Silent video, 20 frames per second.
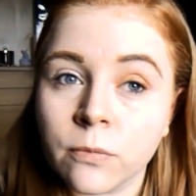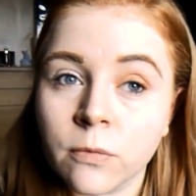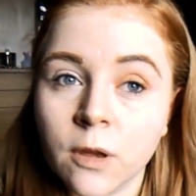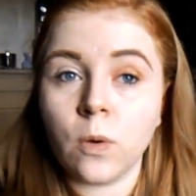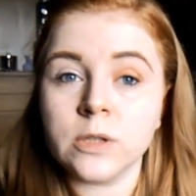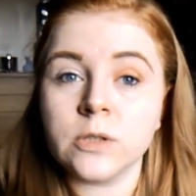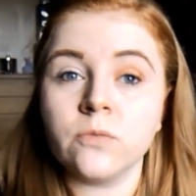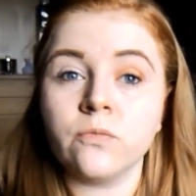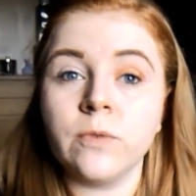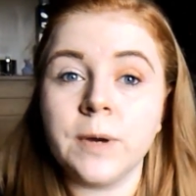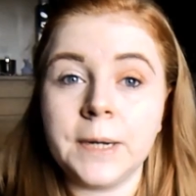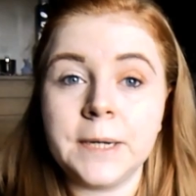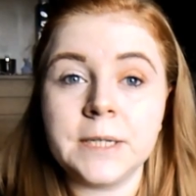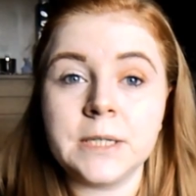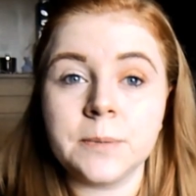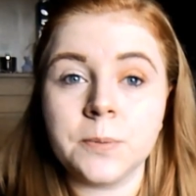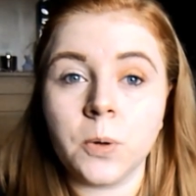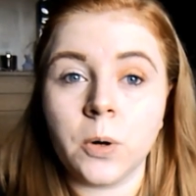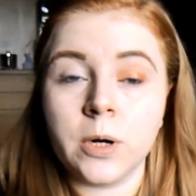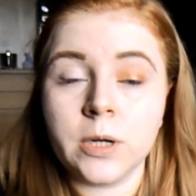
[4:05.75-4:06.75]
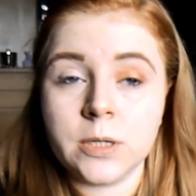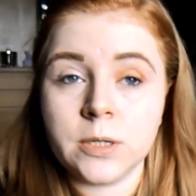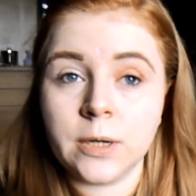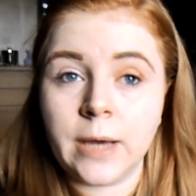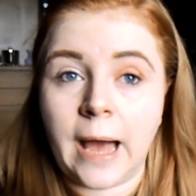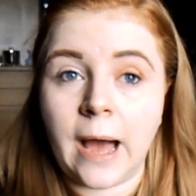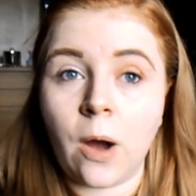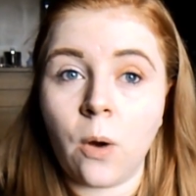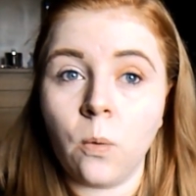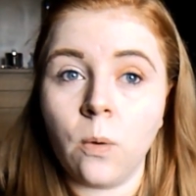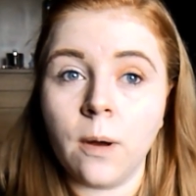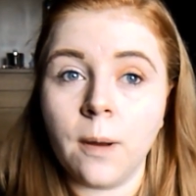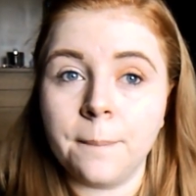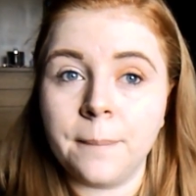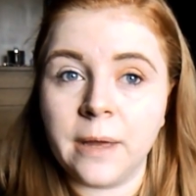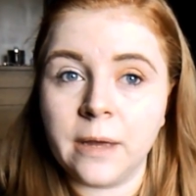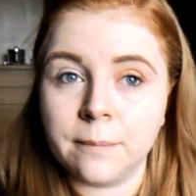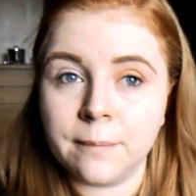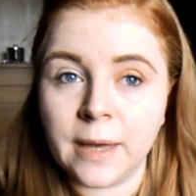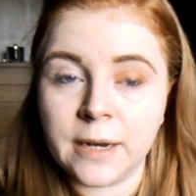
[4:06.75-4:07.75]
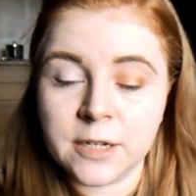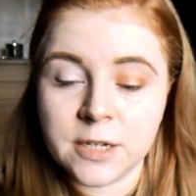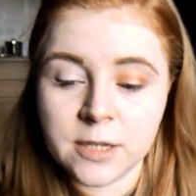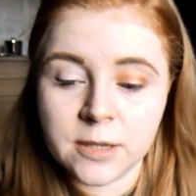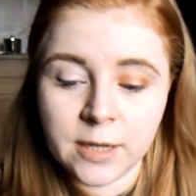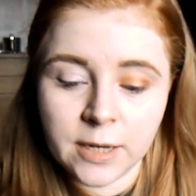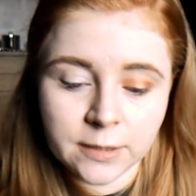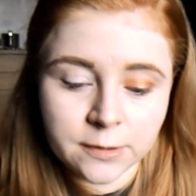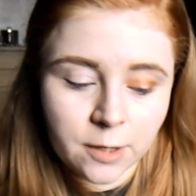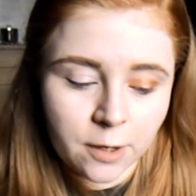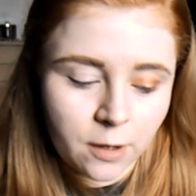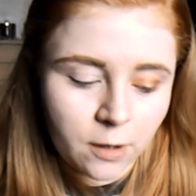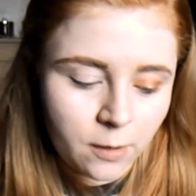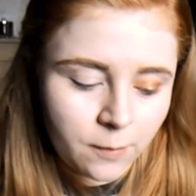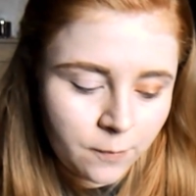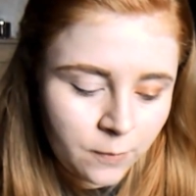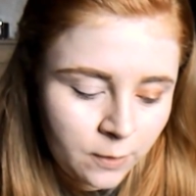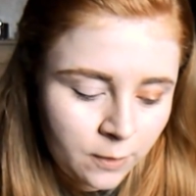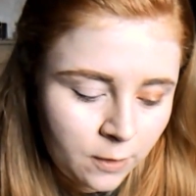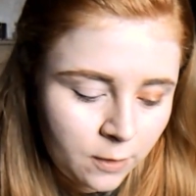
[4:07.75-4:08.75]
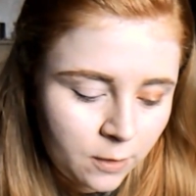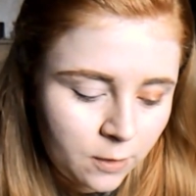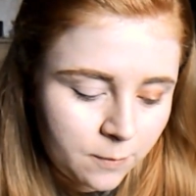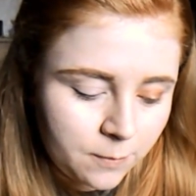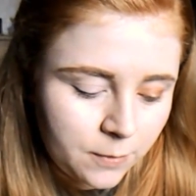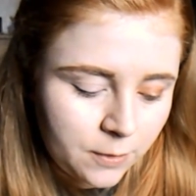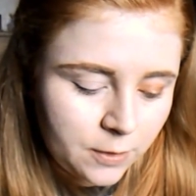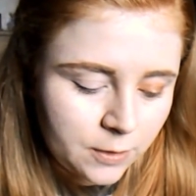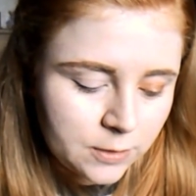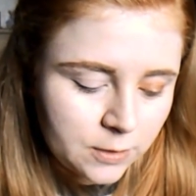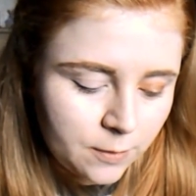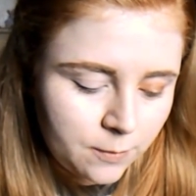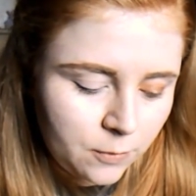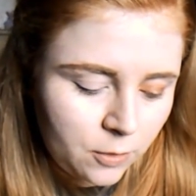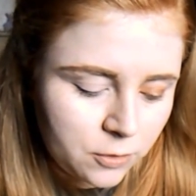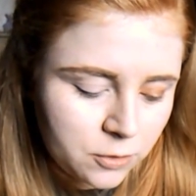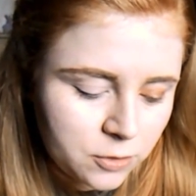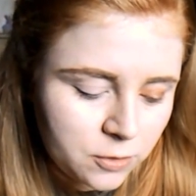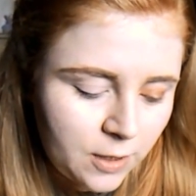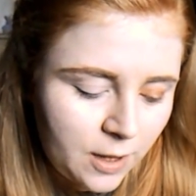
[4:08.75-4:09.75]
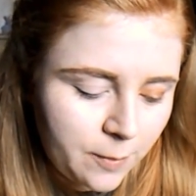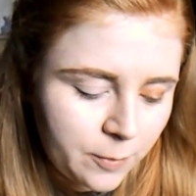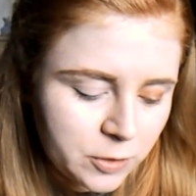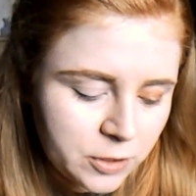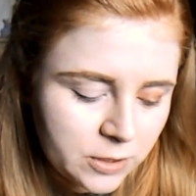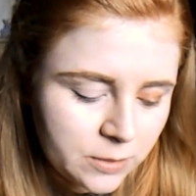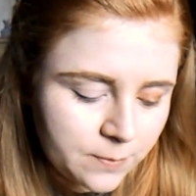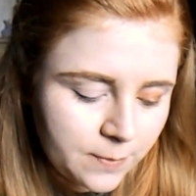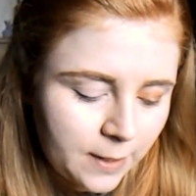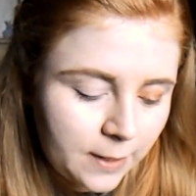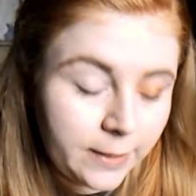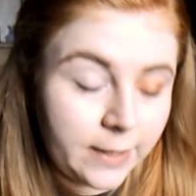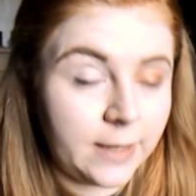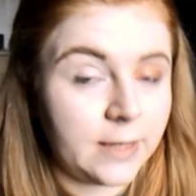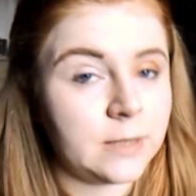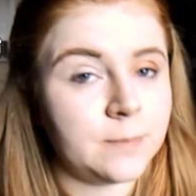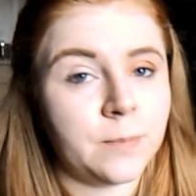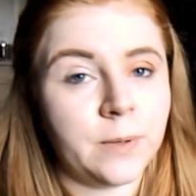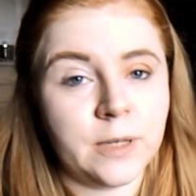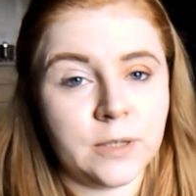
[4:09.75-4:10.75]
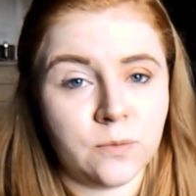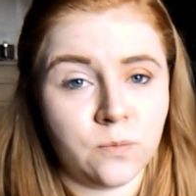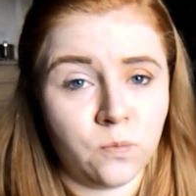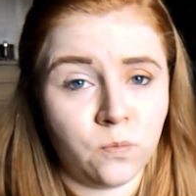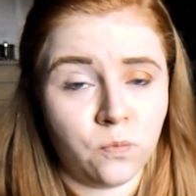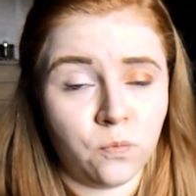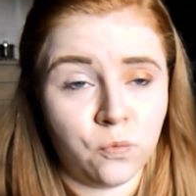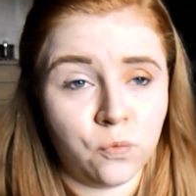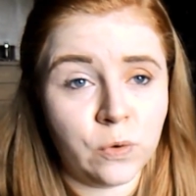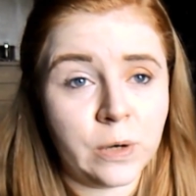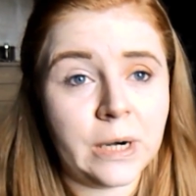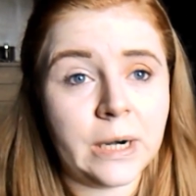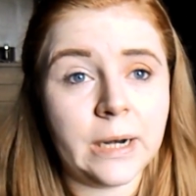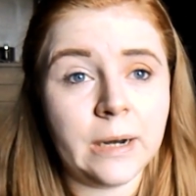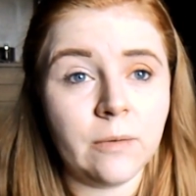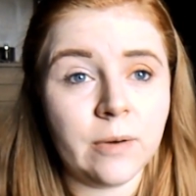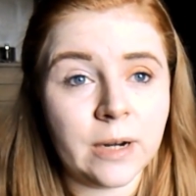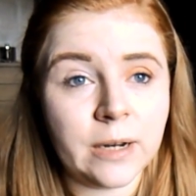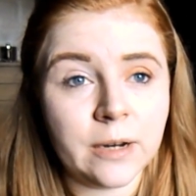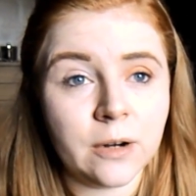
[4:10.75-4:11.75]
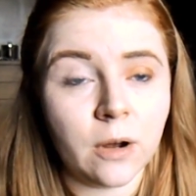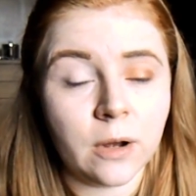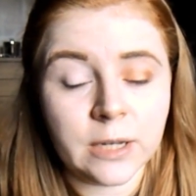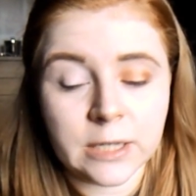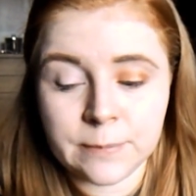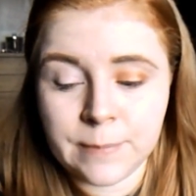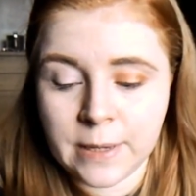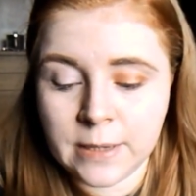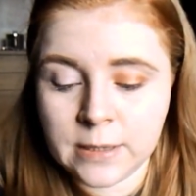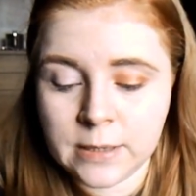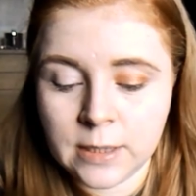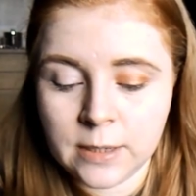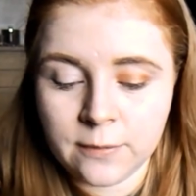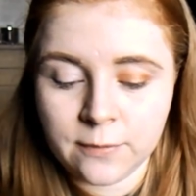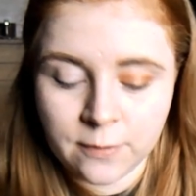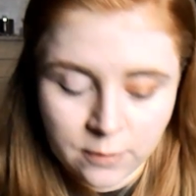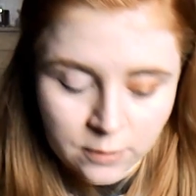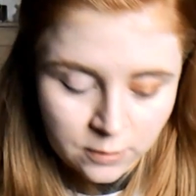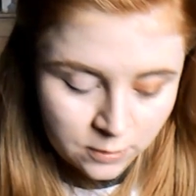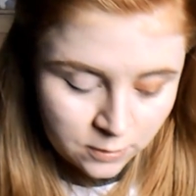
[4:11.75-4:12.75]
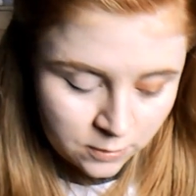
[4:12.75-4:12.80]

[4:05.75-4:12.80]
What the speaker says: I was really surprised at how pigmented these are, because I'm not sure how much this palette is, but it's really not expensive.